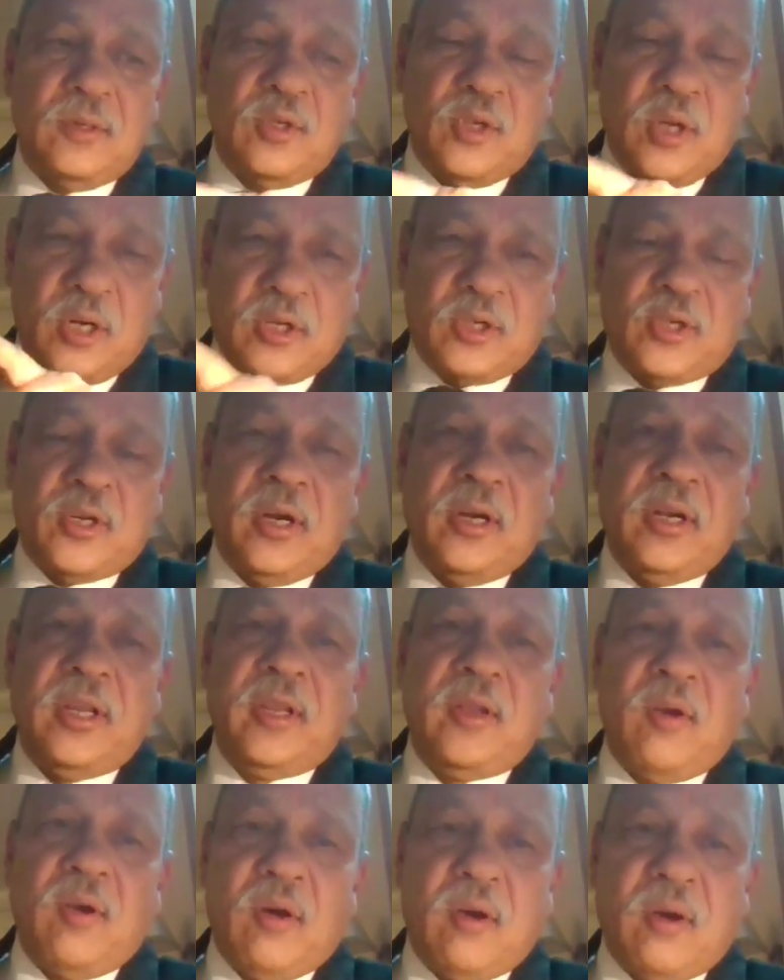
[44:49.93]

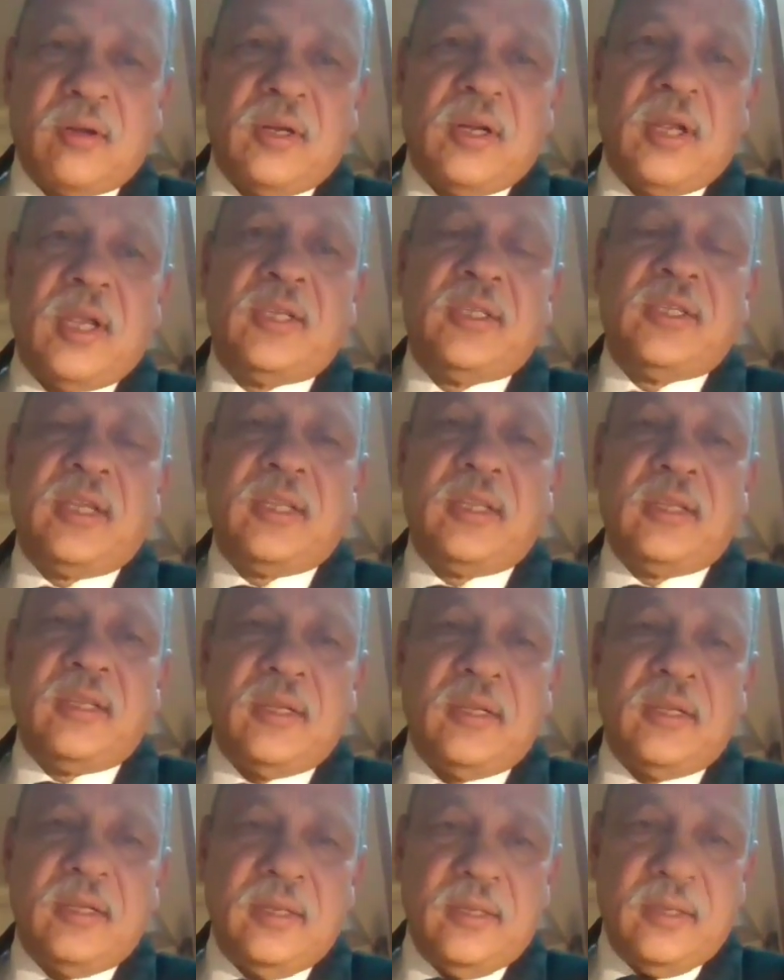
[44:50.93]
structurally
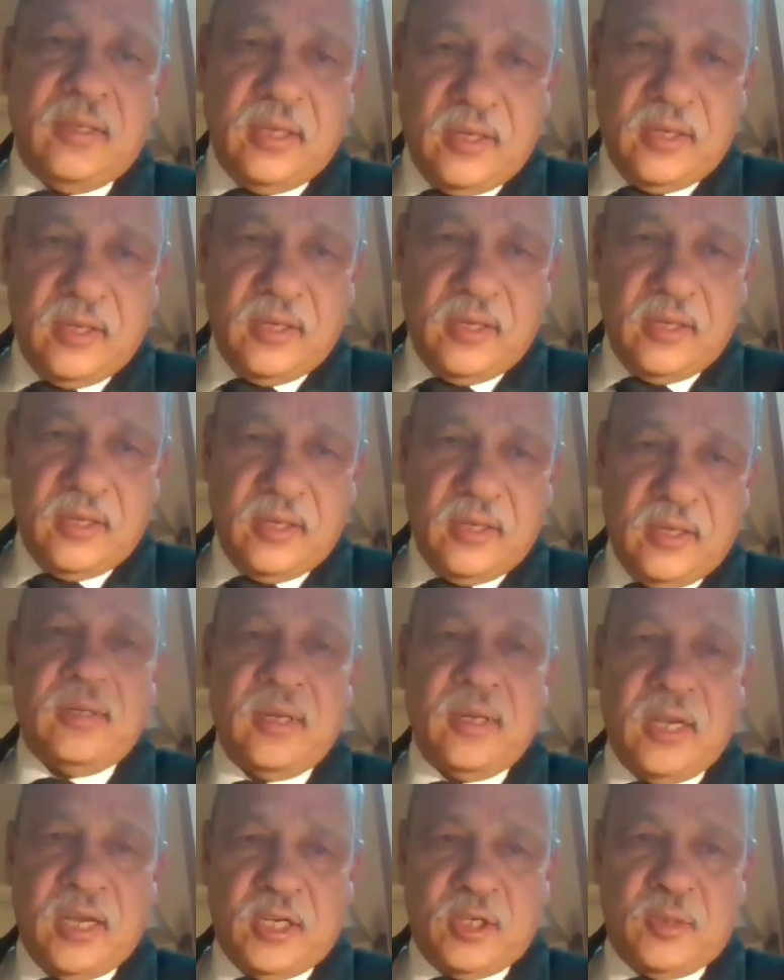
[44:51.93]
organizing these
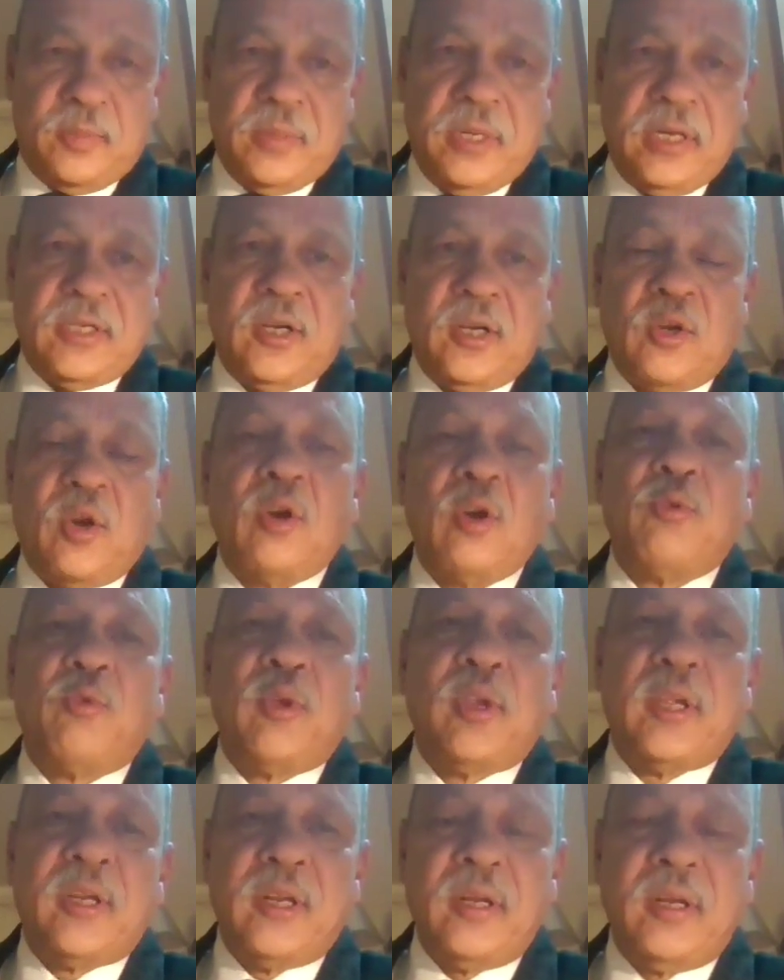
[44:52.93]
aspects and not
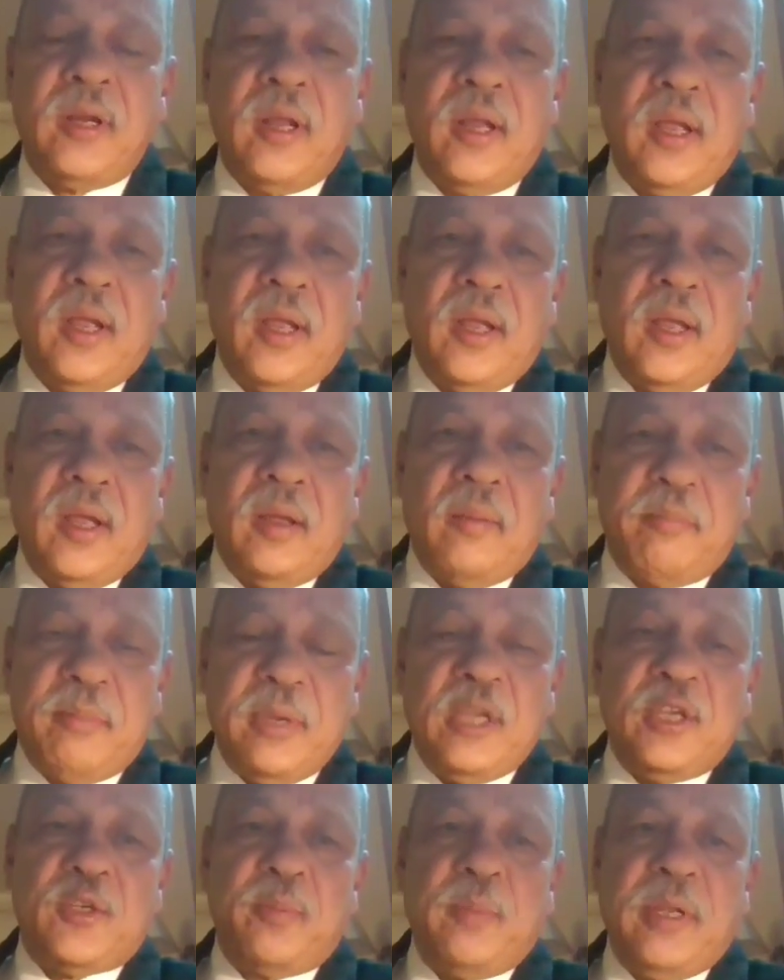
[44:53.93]
doing it in
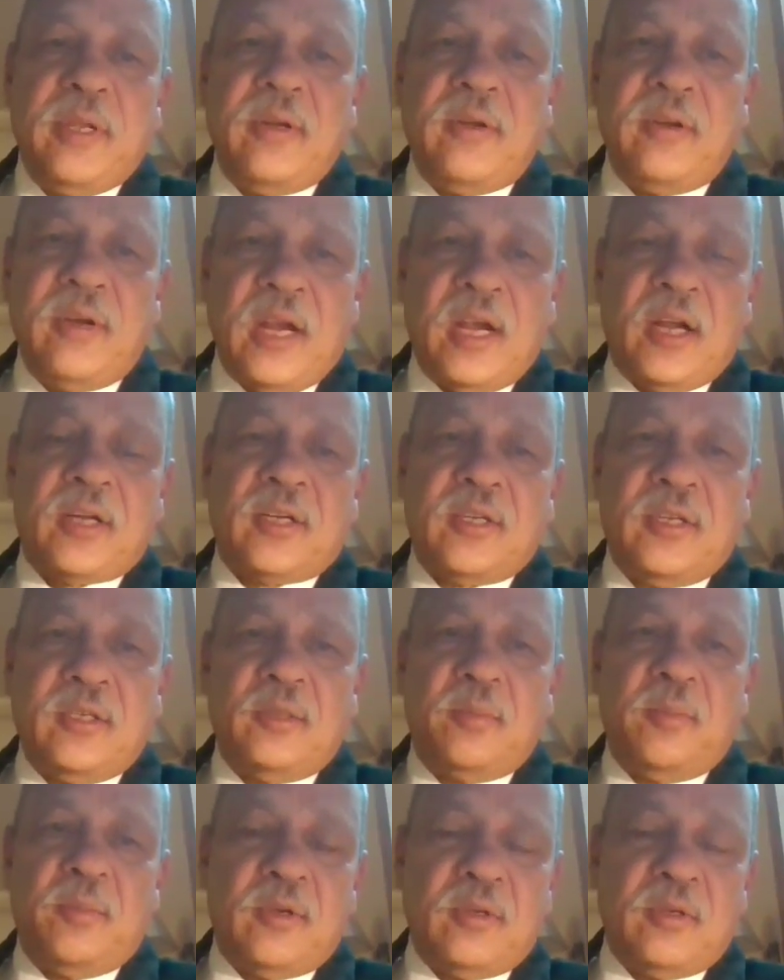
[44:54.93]
piecemeal
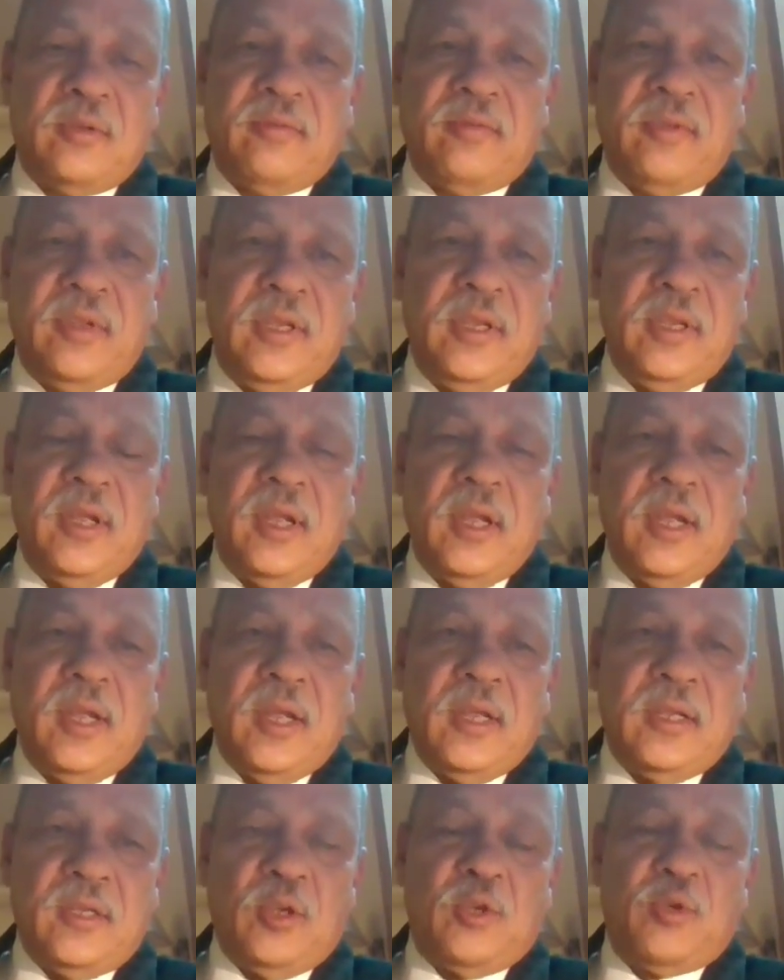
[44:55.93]
reactions because of the
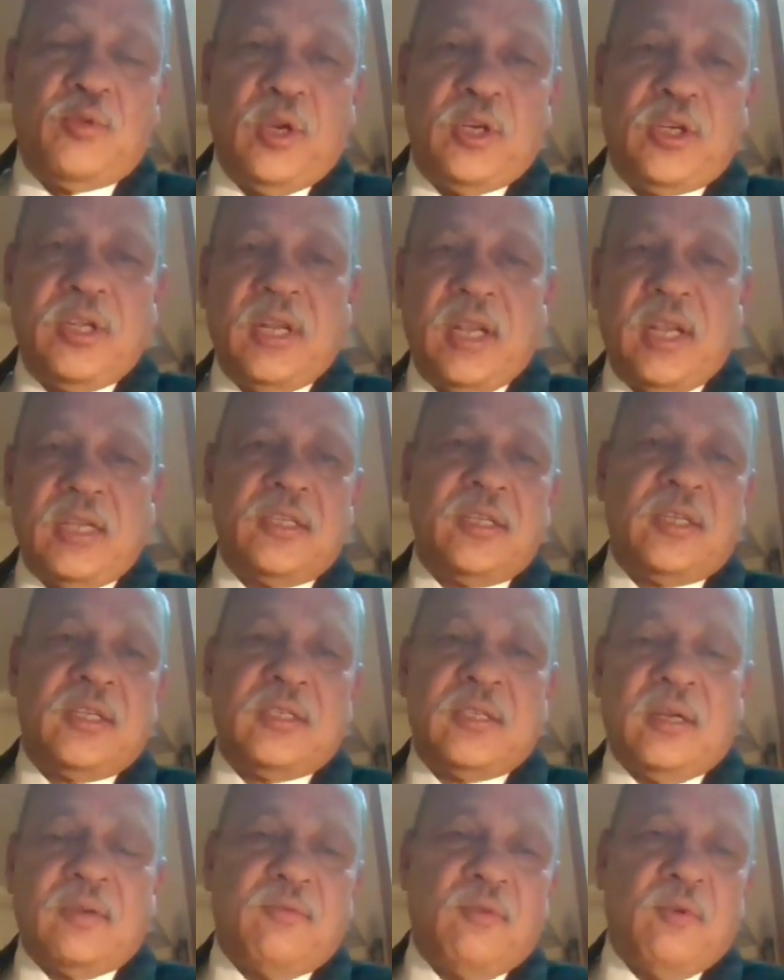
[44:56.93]
situation as
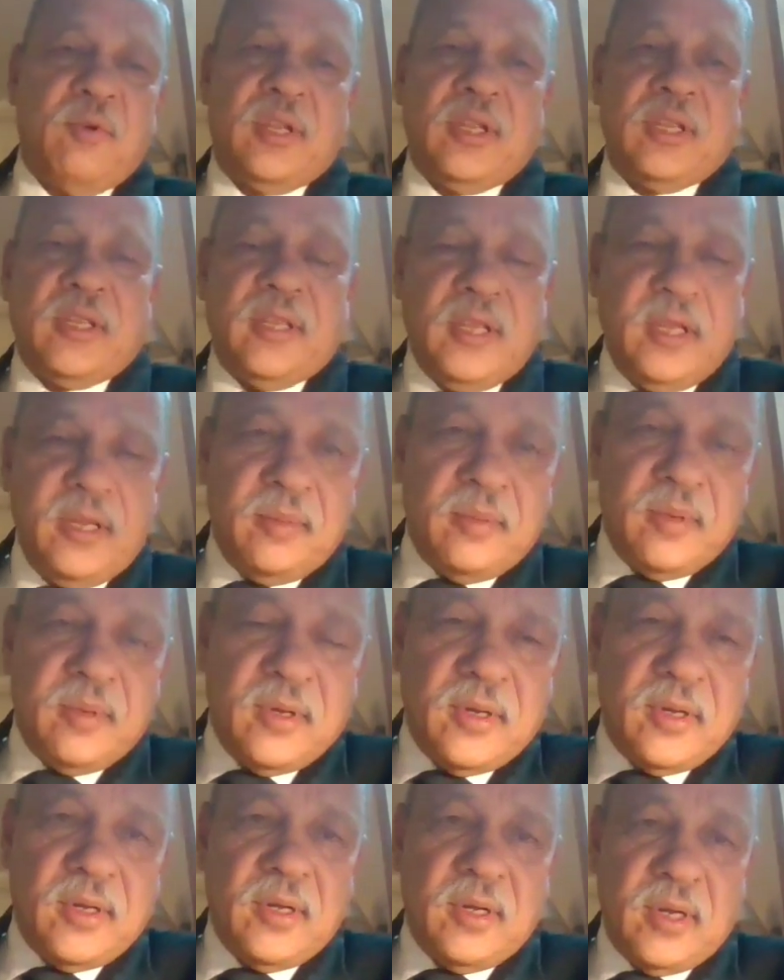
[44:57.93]
it is unfolding in
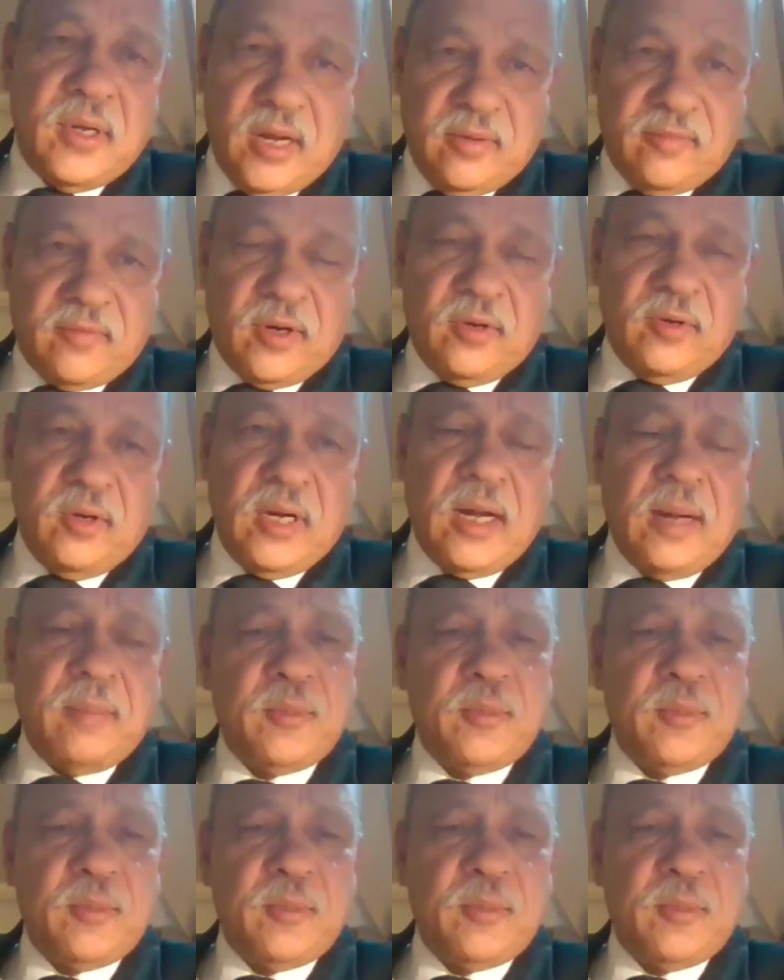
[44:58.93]
the line of control.